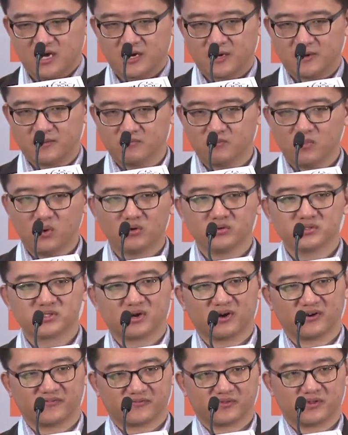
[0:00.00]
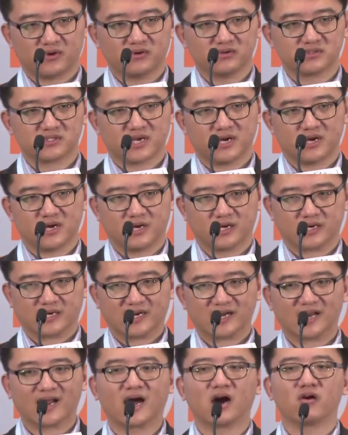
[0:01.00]
most of those
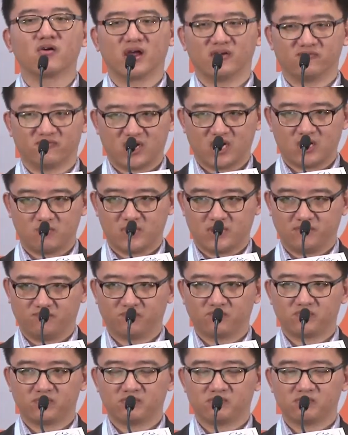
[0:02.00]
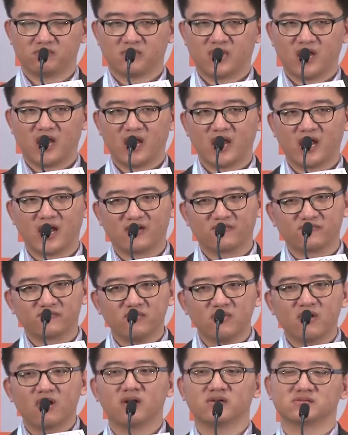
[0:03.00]
cloud environment have
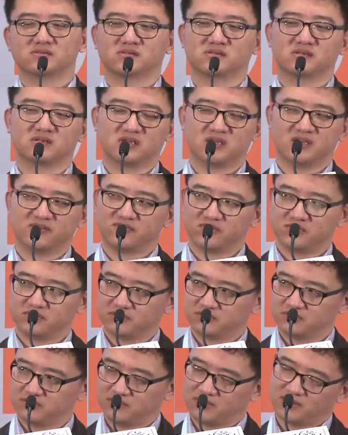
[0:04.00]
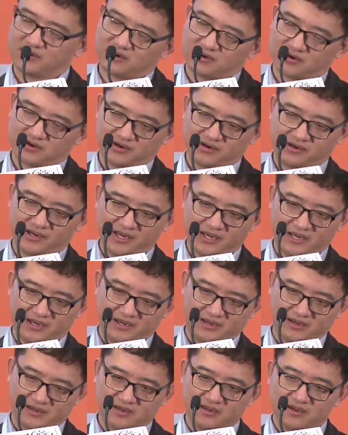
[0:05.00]
not give you
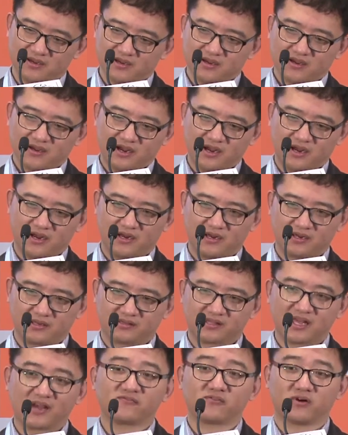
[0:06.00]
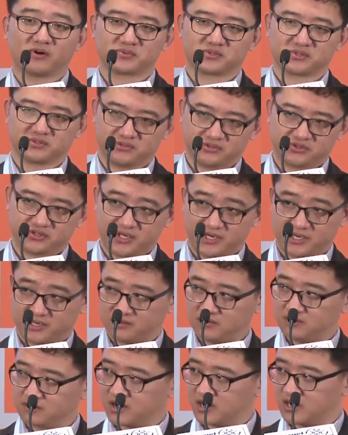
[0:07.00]
a DevOps tool chain,
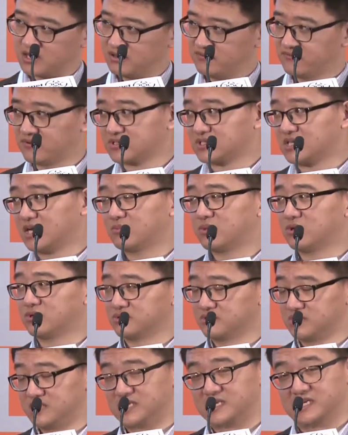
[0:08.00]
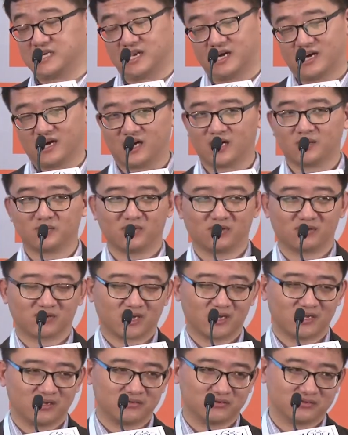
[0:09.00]
okay? For example, you need GitHub,
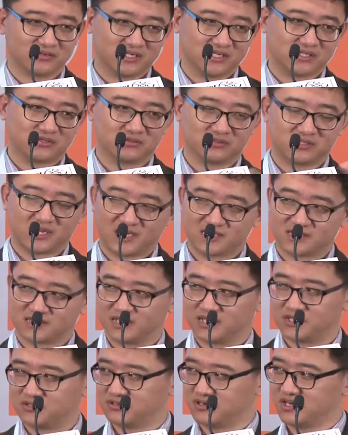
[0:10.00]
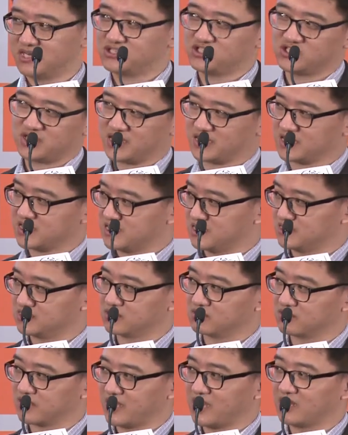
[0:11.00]
okay? You need to do testing, you need Jenkins,
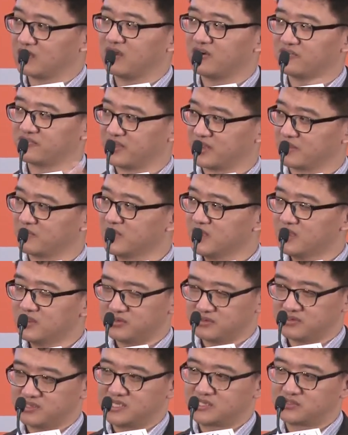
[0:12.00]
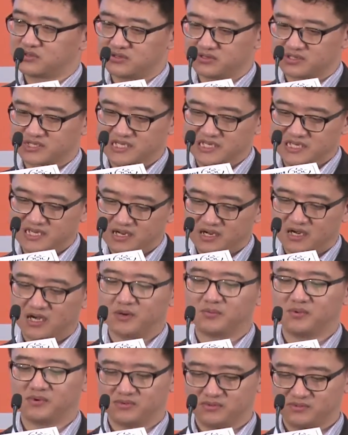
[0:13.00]
okay? A lot of them, you need to gear
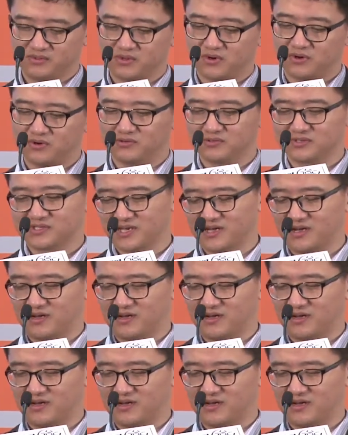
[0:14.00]
up those